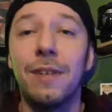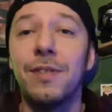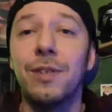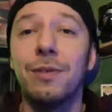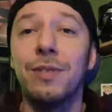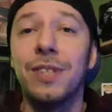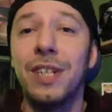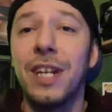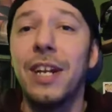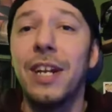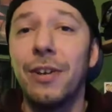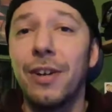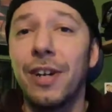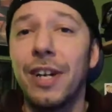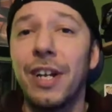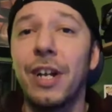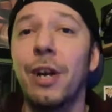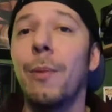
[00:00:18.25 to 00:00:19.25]
So today, you're
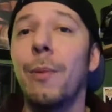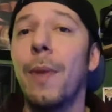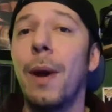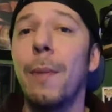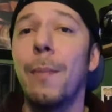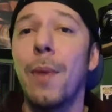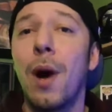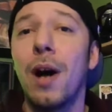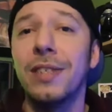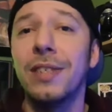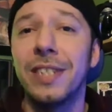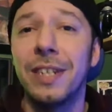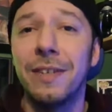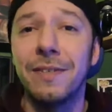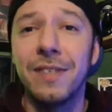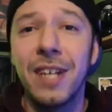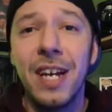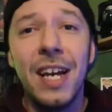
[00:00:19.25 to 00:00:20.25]
gonna hear my
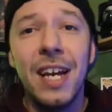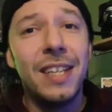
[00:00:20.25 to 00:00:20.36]
positives,